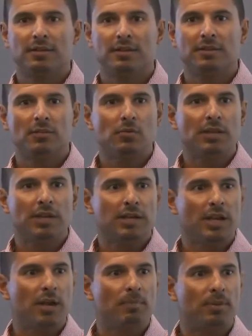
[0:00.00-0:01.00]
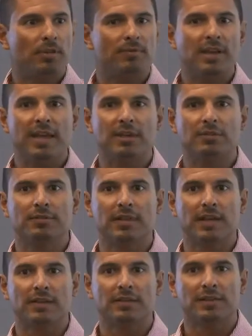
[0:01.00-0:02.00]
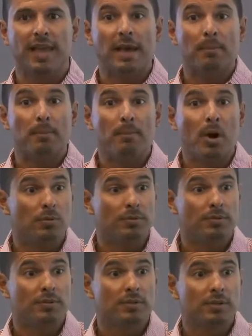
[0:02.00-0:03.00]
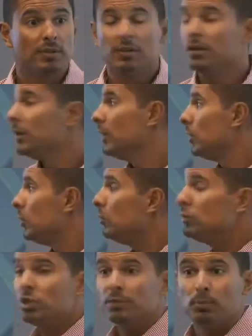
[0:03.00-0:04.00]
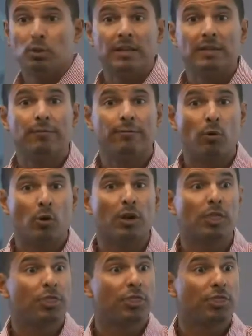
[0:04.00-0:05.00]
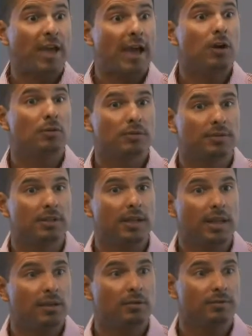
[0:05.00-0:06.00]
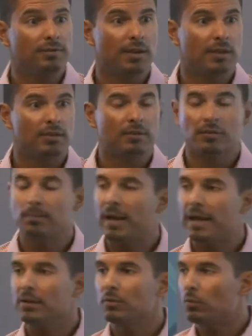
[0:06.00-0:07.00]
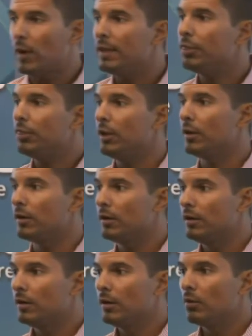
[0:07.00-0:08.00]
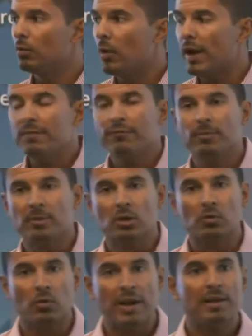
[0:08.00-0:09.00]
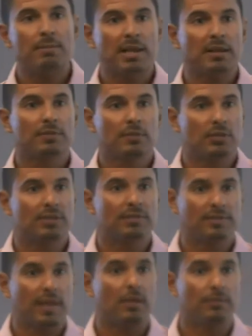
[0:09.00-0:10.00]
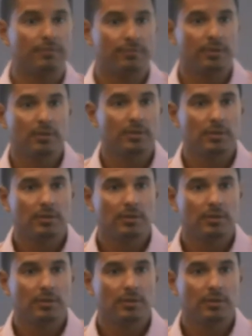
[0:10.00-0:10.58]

is only a couple of nanoseconds at most. You just put in 4,000 nanoseconds. So right there, right from the grandmaster itself,